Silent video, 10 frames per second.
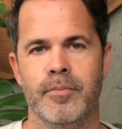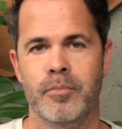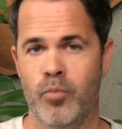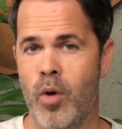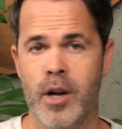
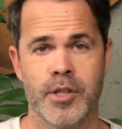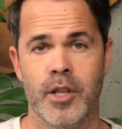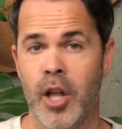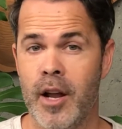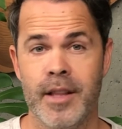watched a
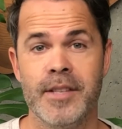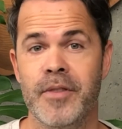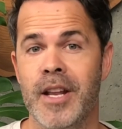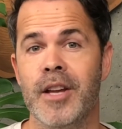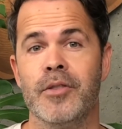lot of these
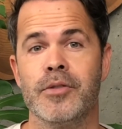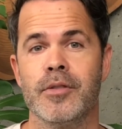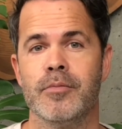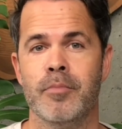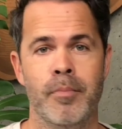videos,
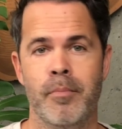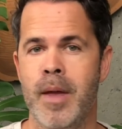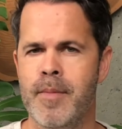maybe